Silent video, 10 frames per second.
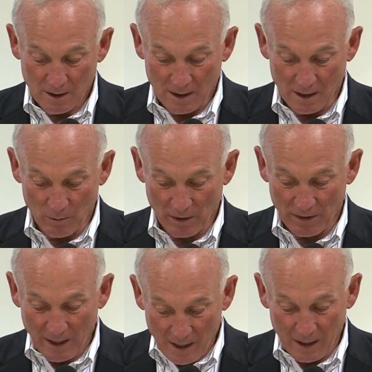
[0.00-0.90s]
And
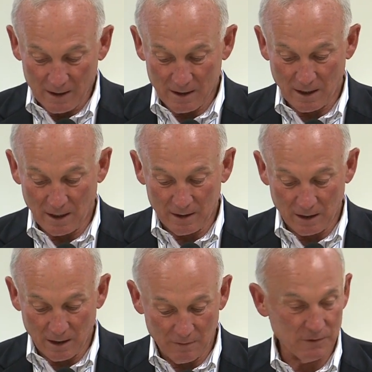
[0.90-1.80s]
with that, I'd
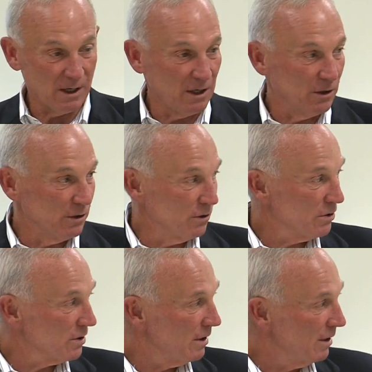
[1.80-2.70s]
love to
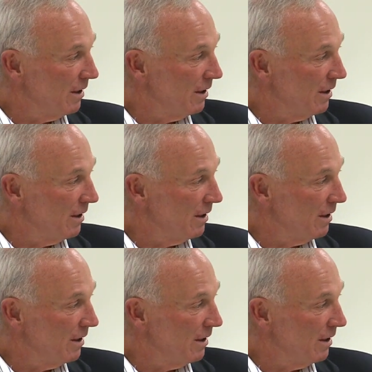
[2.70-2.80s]
introduce